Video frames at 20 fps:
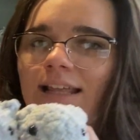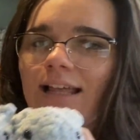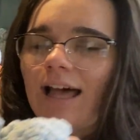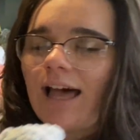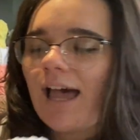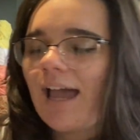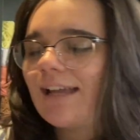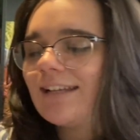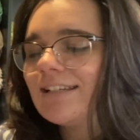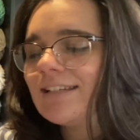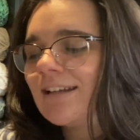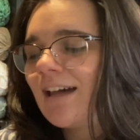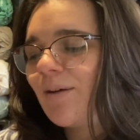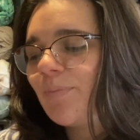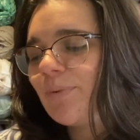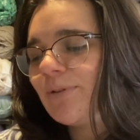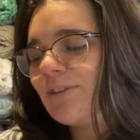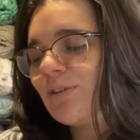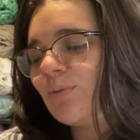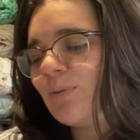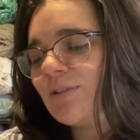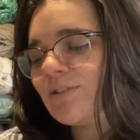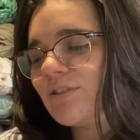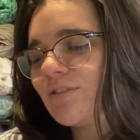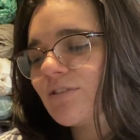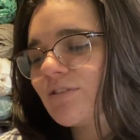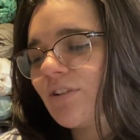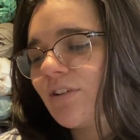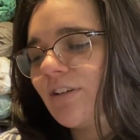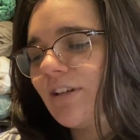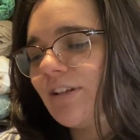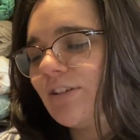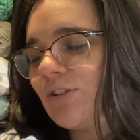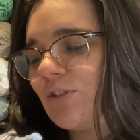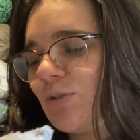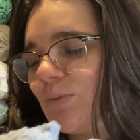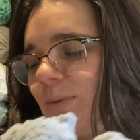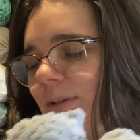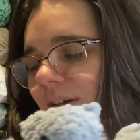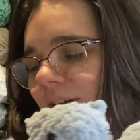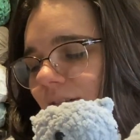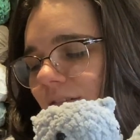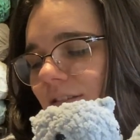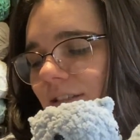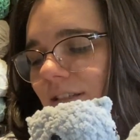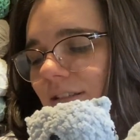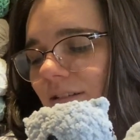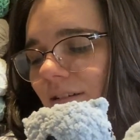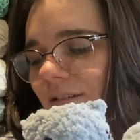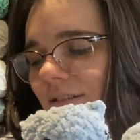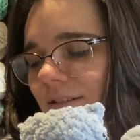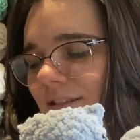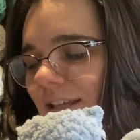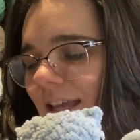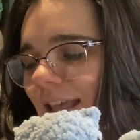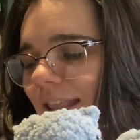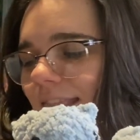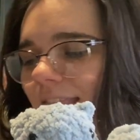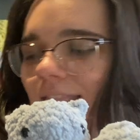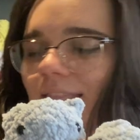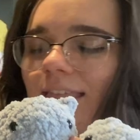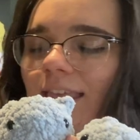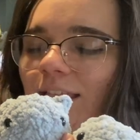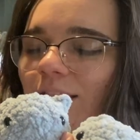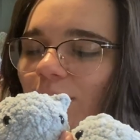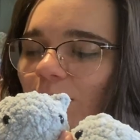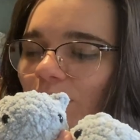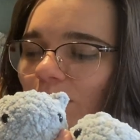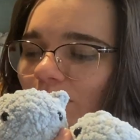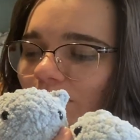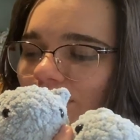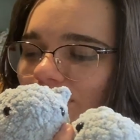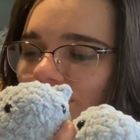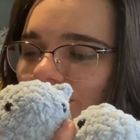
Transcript: I did not put the whiskers on it, to be honest, because honestly I think they look